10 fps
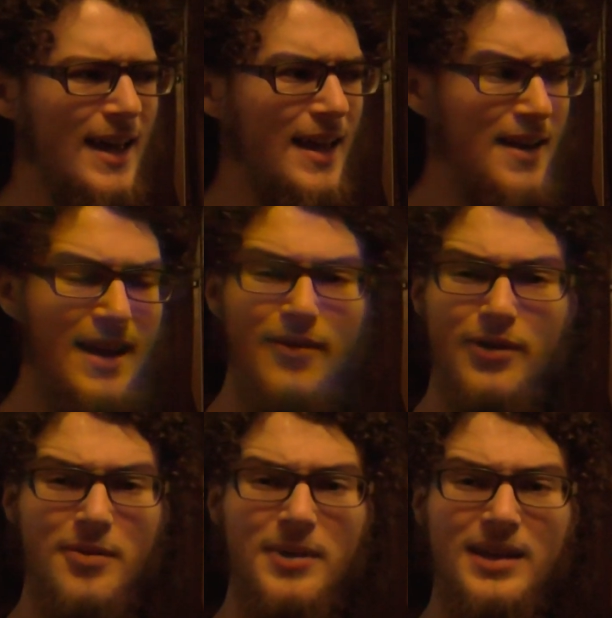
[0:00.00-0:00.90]

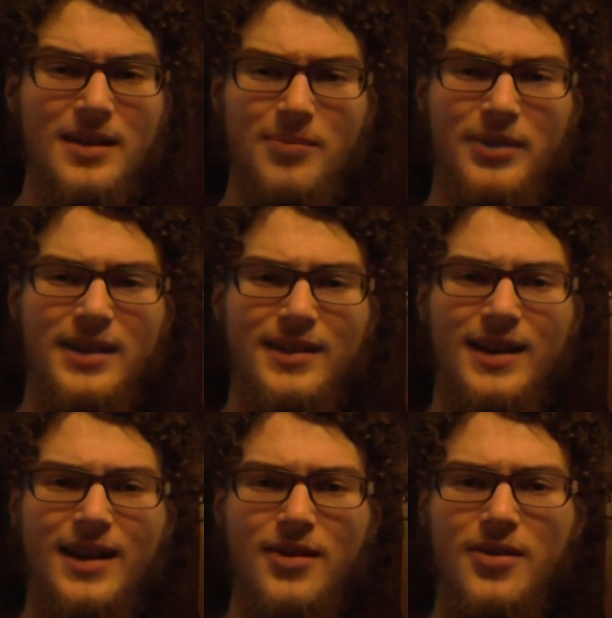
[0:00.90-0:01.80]
never a big complaint
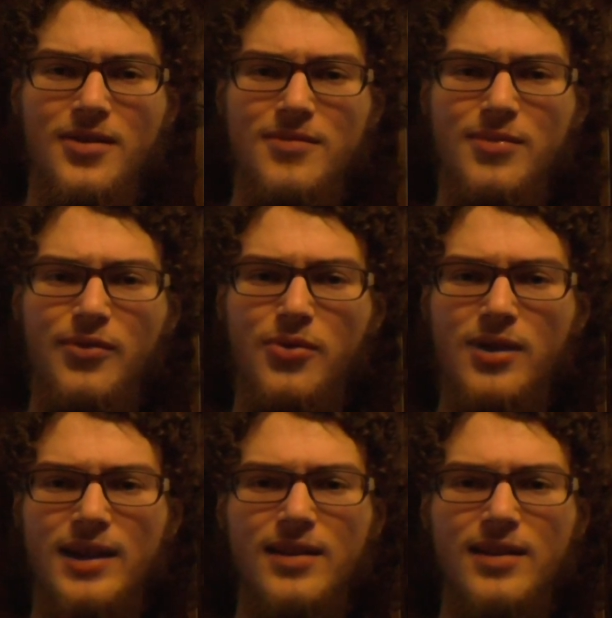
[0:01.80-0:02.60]
that I heard before.